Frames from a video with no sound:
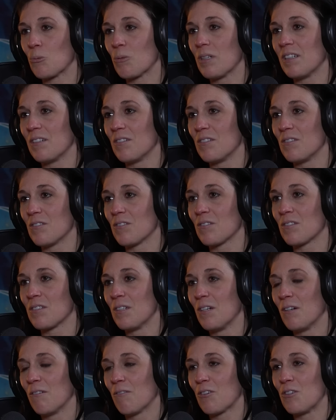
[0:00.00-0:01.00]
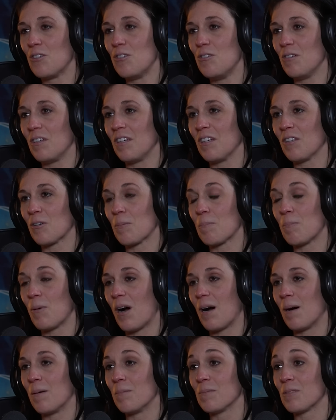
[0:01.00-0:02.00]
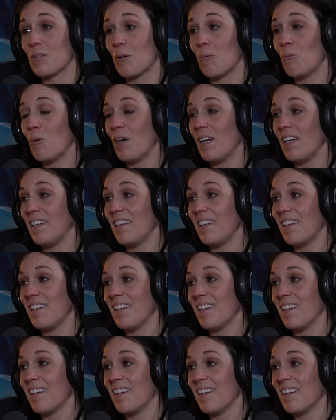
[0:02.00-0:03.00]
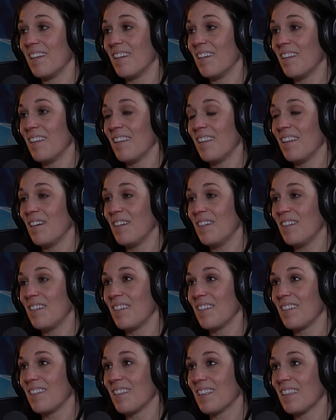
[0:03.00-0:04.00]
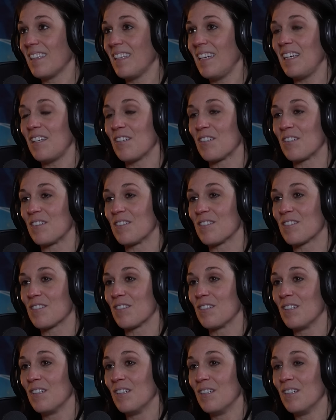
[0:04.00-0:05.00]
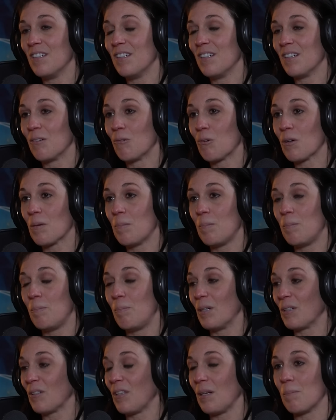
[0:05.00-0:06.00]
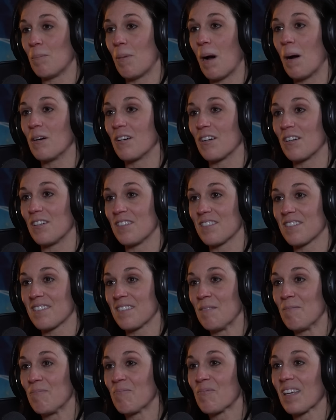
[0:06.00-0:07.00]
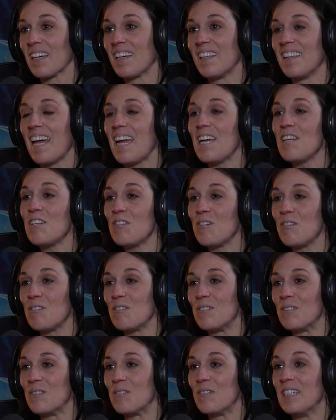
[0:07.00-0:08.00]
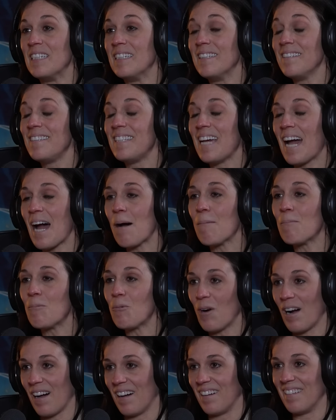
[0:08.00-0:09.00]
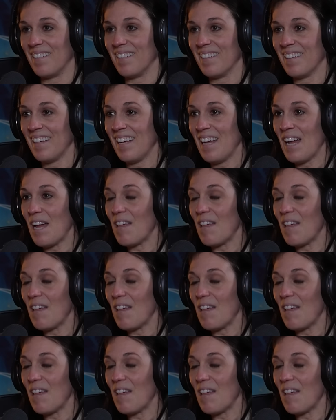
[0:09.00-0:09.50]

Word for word: drills for nuclear bombs when the leaders were building bunkers. They knew damn well